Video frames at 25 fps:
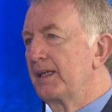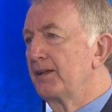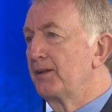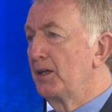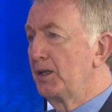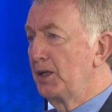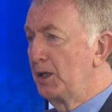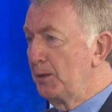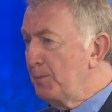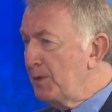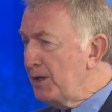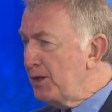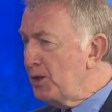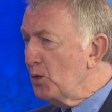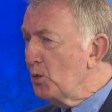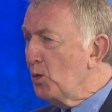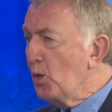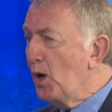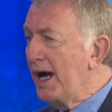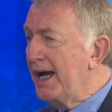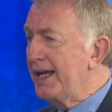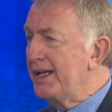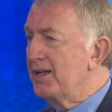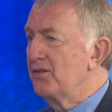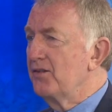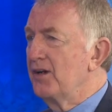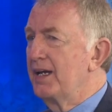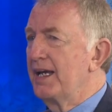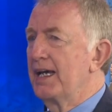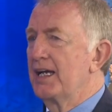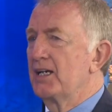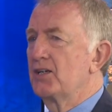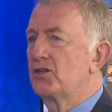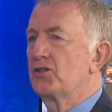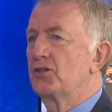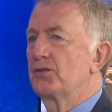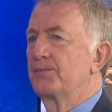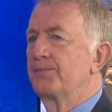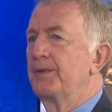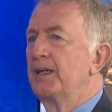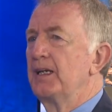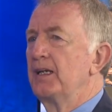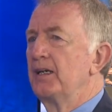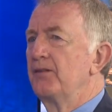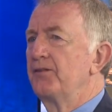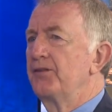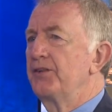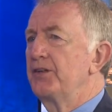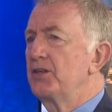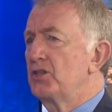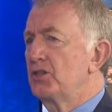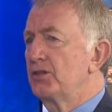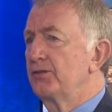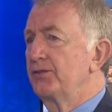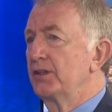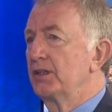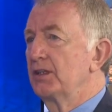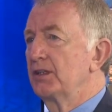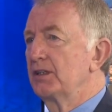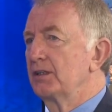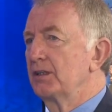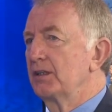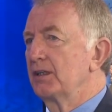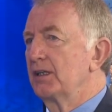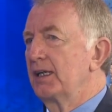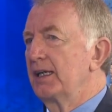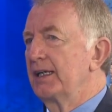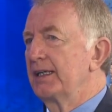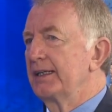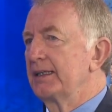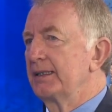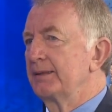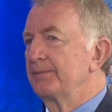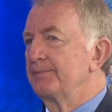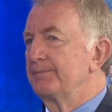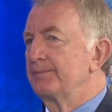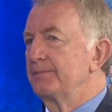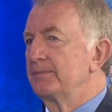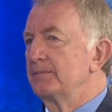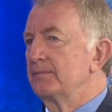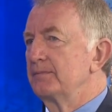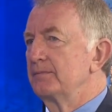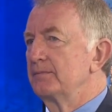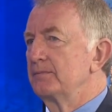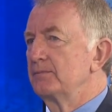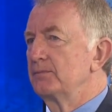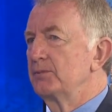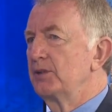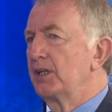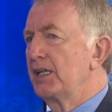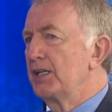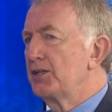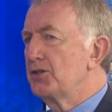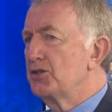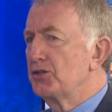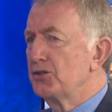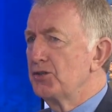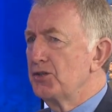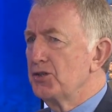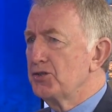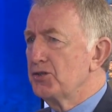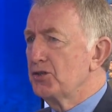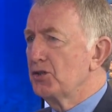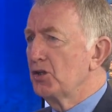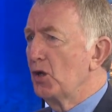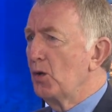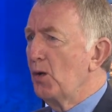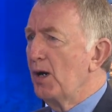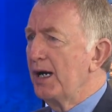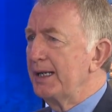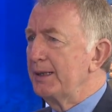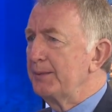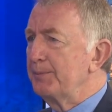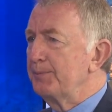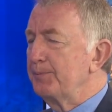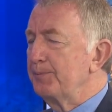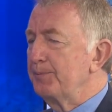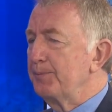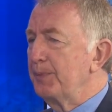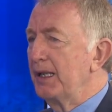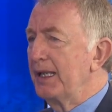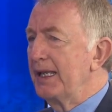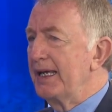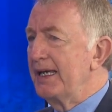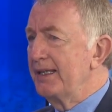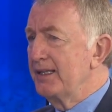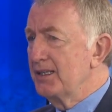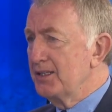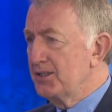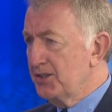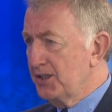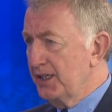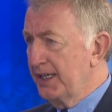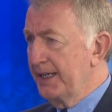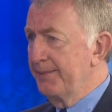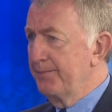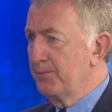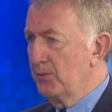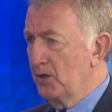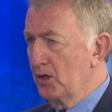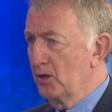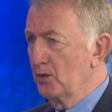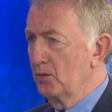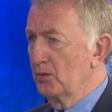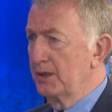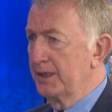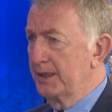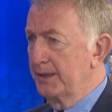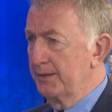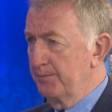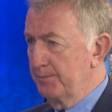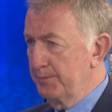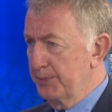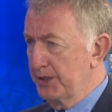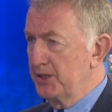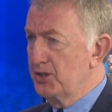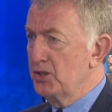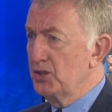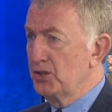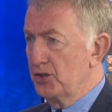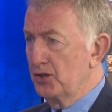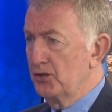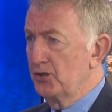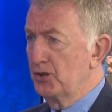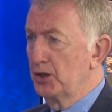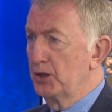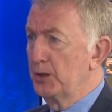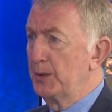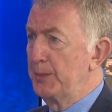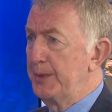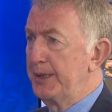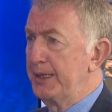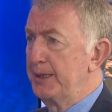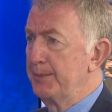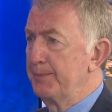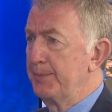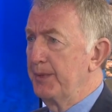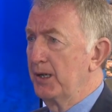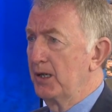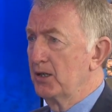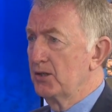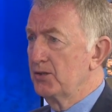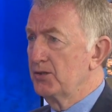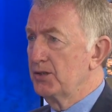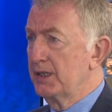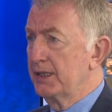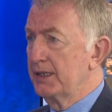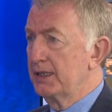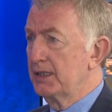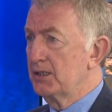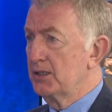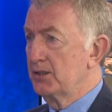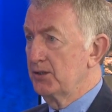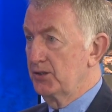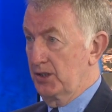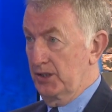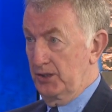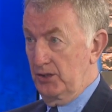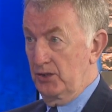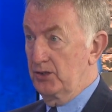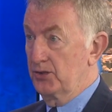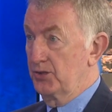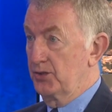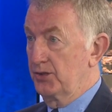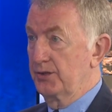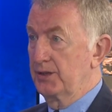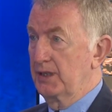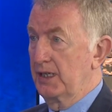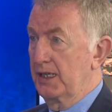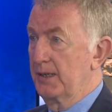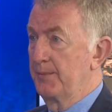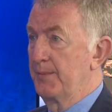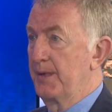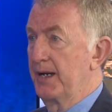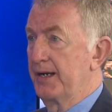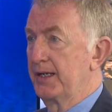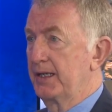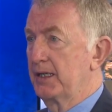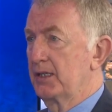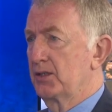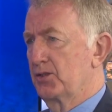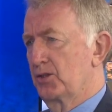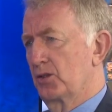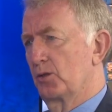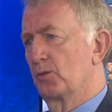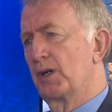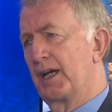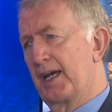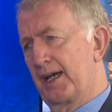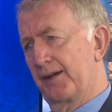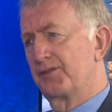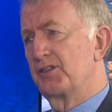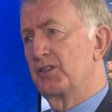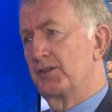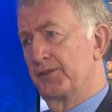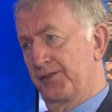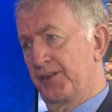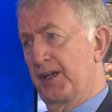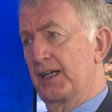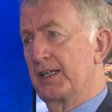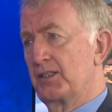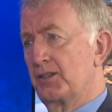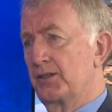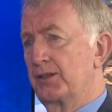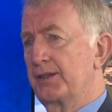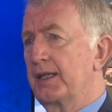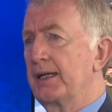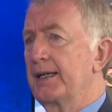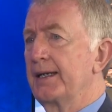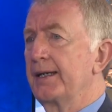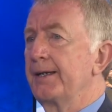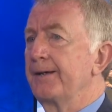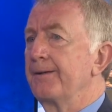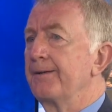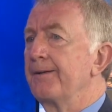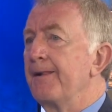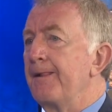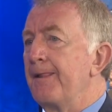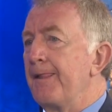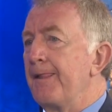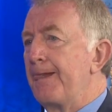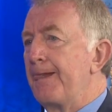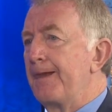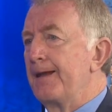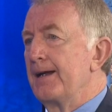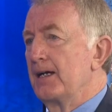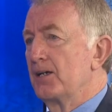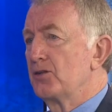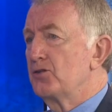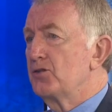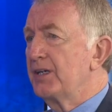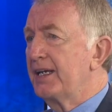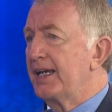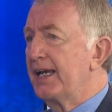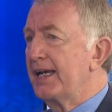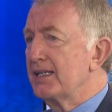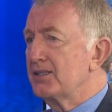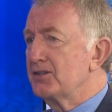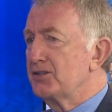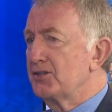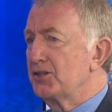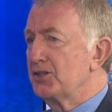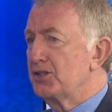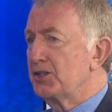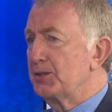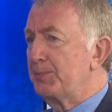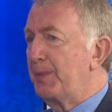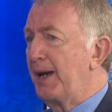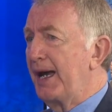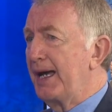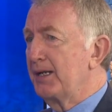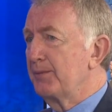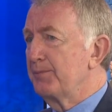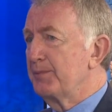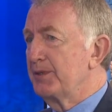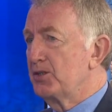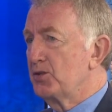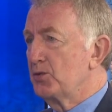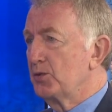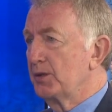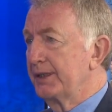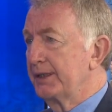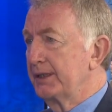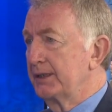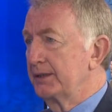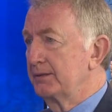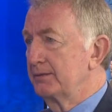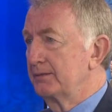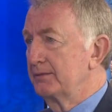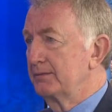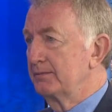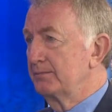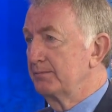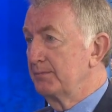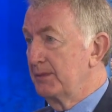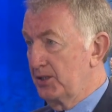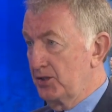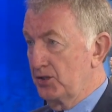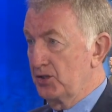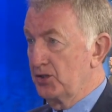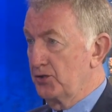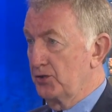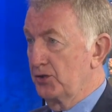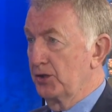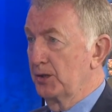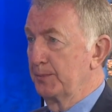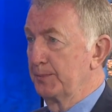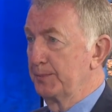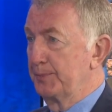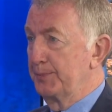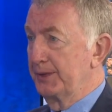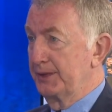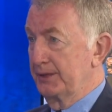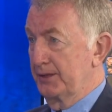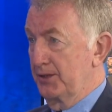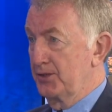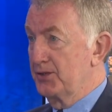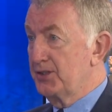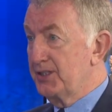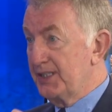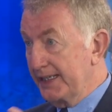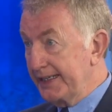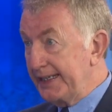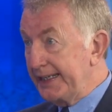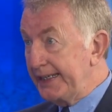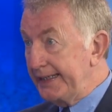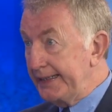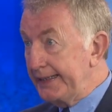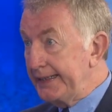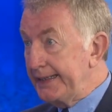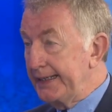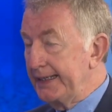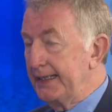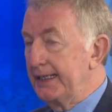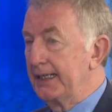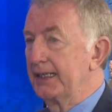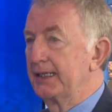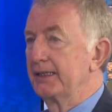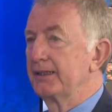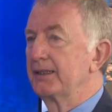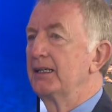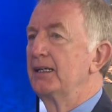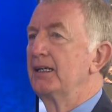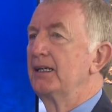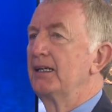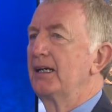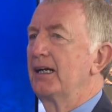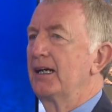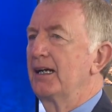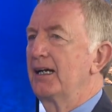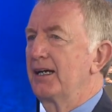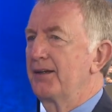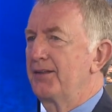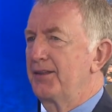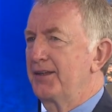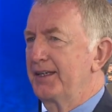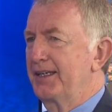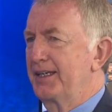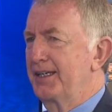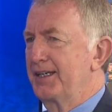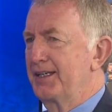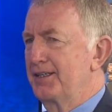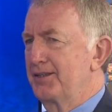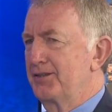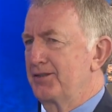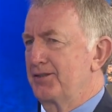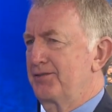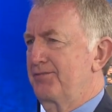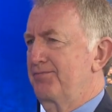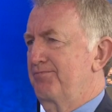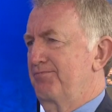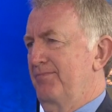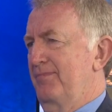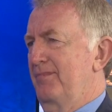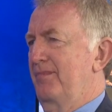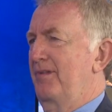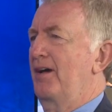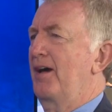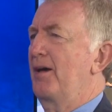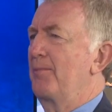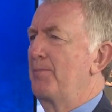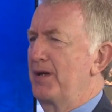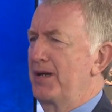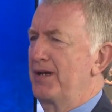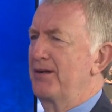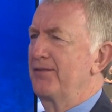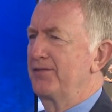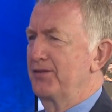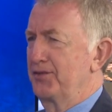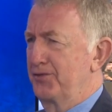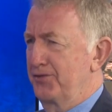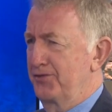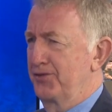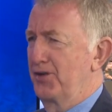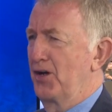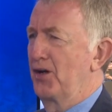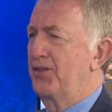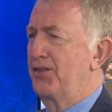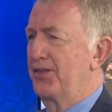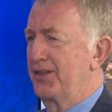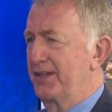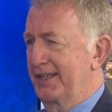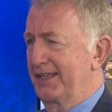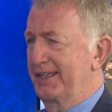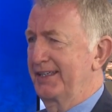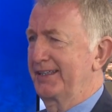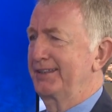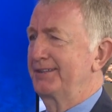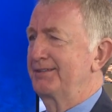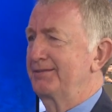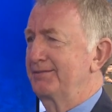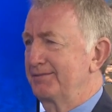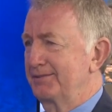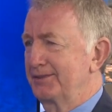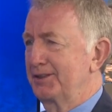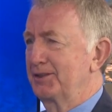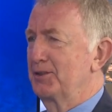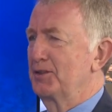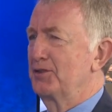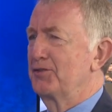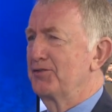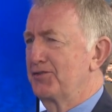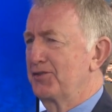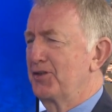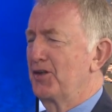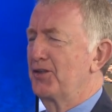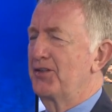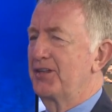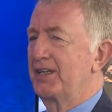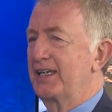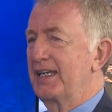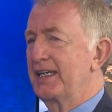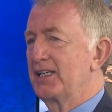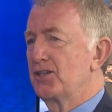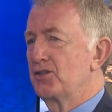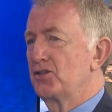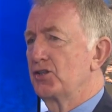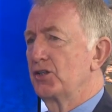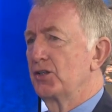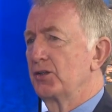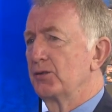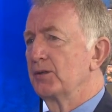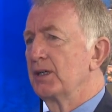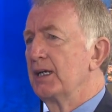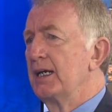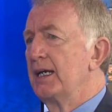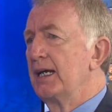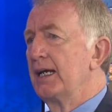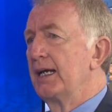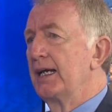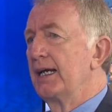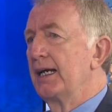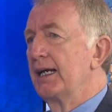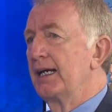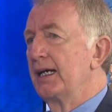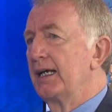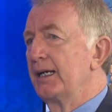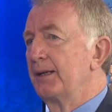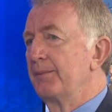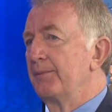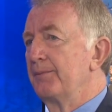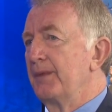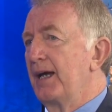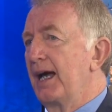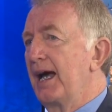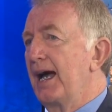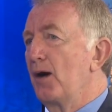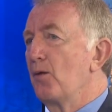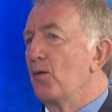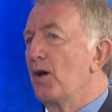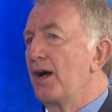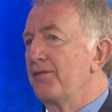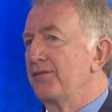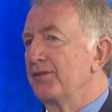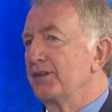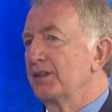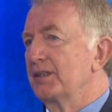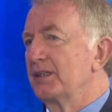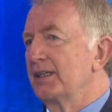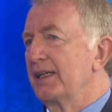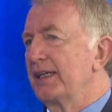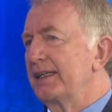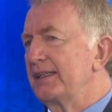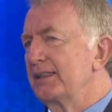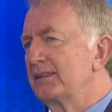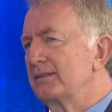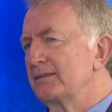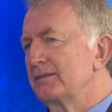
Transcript: you mean the wider reaction. First of all, um, religion doesn't quite play the same role in British and European politics as it does in America, so we have to factor that in. As regards the spat between Mr Trump and Sadiq Khan, I think it's a bit of a frothy, you know, frothy issue. Um, however, it,